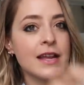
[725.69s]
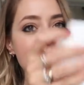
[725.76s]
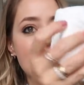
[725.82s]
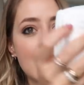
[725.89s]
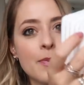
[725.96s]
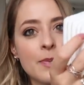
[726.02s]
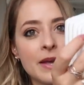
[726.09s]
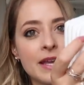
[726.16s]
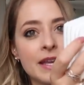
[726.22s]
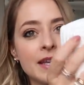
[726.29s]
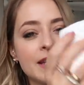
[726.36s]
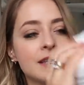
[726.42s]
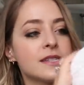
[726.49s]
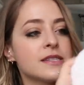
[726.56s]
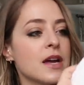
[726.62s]

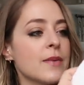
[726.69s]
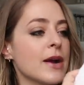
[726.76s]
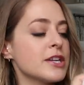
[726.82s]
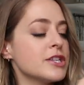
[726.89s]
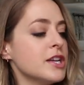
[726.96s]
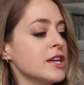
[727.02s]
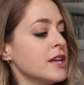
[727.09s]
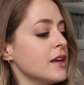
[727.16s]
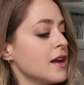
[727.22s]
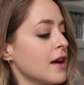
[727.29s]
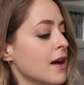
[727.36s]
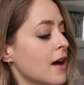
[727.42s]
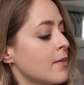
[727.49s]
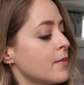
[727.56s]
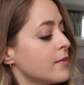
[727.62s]
Nappies. I'm actually
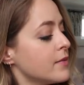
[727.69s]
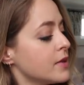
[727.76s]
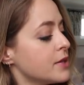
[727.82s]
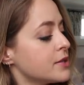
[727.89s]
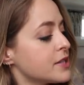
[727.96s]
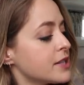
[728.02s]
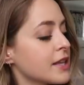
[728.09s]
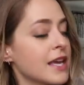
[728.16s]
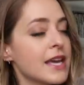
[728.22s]
using